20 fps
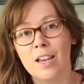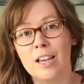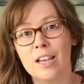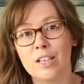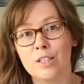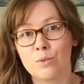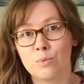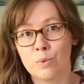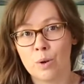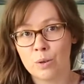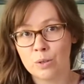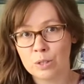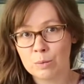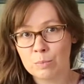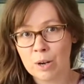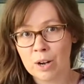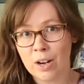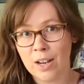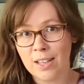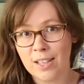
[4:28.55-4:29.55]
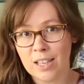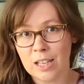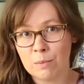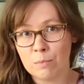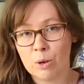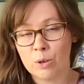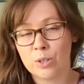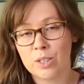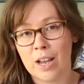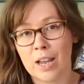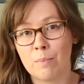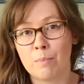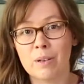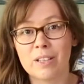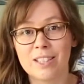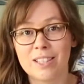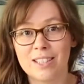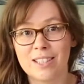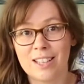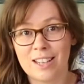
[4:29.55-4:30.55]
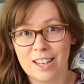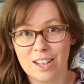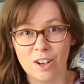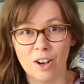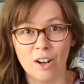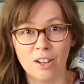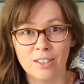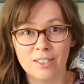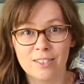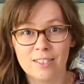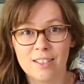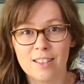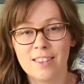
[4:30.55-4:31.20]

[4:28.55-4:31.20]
is rosemary chemotype cineol.